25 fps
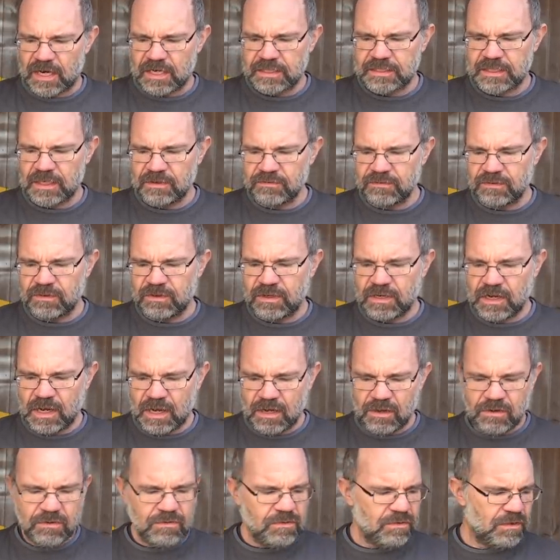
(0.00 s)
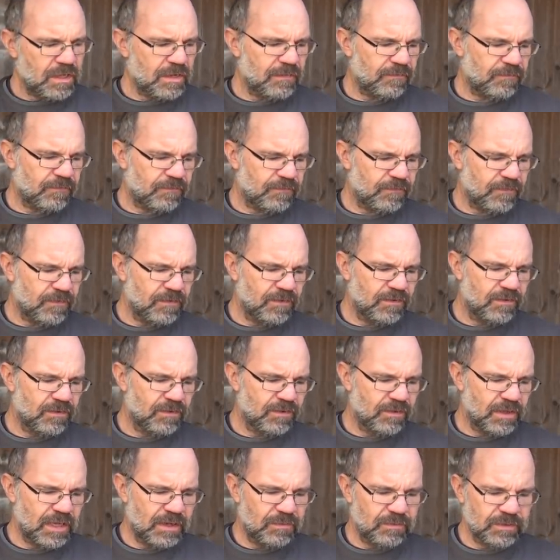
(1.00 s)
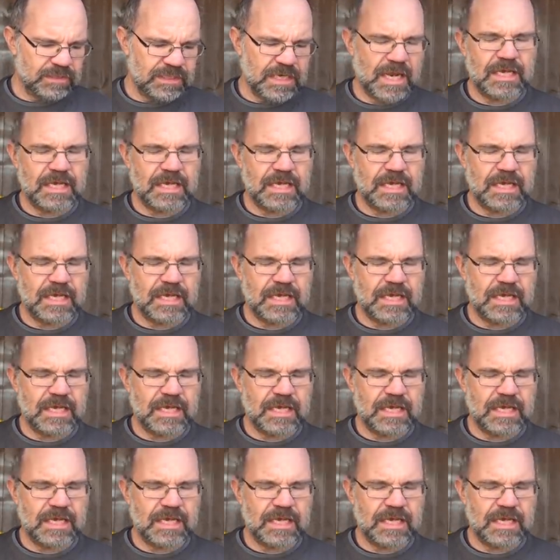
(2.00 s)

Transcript: I don't know if it was